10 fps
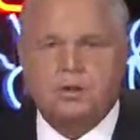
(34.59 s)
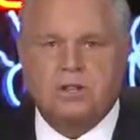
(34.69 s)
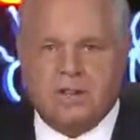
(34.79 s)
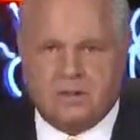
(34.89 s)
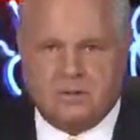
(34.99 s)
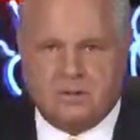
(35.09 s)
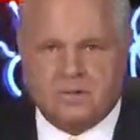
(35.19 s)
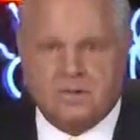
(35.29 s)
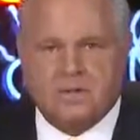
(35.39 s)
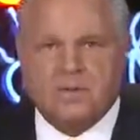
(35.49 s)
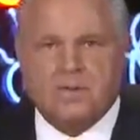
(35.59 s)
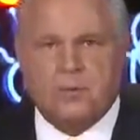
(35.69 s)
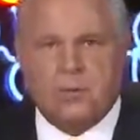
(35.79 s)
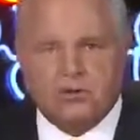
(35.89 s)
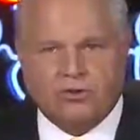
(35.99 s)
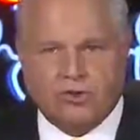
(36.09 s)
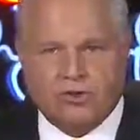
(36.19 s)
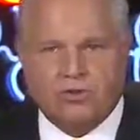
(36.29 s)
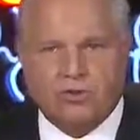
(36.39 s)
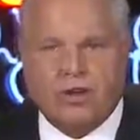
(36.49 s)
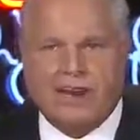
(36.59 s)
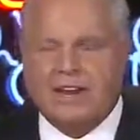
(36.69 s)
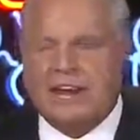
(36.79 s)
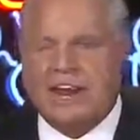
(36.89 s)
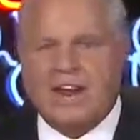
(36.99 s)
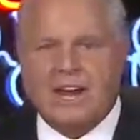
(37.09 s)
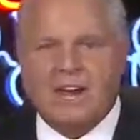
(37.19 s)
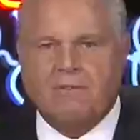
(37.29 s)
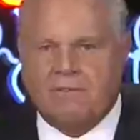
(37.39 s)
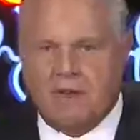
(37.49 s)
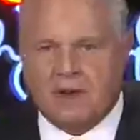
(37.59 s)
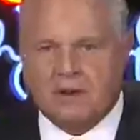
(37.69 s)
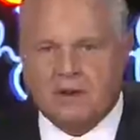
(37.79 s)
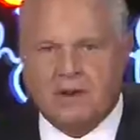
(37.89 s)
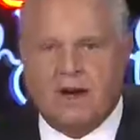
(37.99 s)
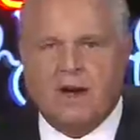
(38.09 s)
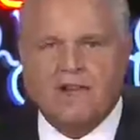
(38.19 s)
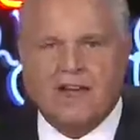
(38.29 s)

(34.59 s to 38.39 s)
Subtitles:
to believe that the Russians had any effect